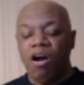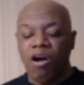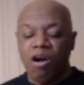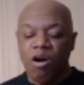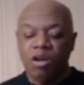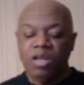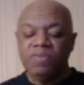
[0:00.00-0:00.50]

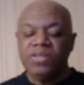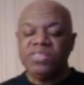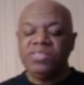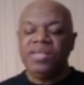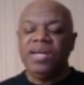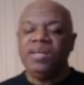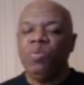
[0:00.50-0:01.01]
All of a
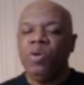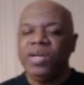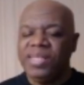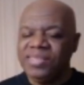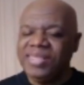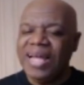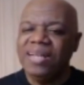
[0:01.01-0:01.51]
sudden,
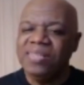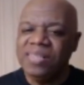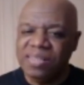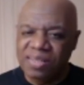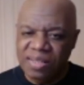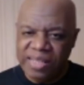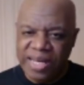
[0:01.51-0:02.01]
what has that
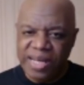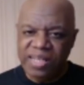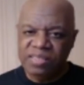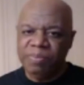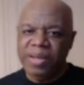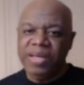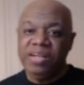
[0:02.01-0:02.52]
done? That
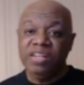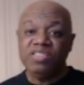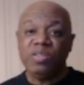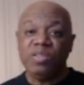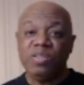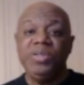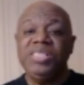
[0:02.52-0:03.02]
has made
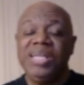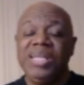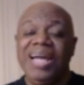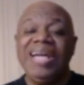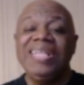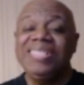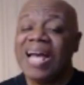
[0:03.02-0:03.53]
us
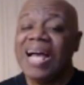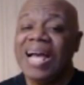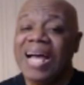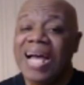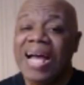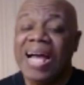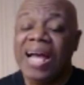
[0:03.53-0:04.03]
appreciate
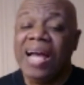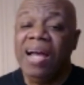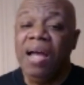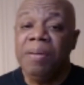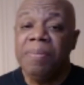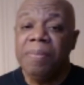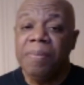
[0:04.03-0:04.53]

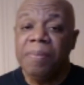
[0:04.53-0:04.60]
time.